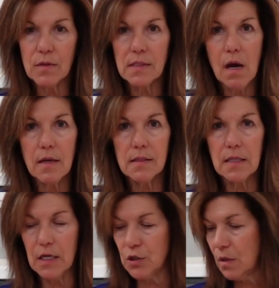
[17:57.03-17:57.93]

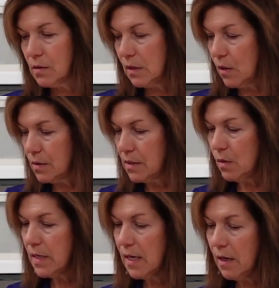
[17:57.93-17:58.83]
sauce. I chose low
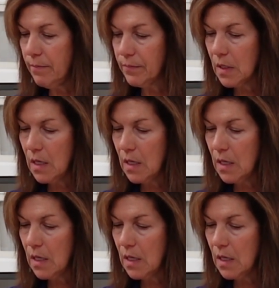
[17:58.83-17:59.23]
sodium,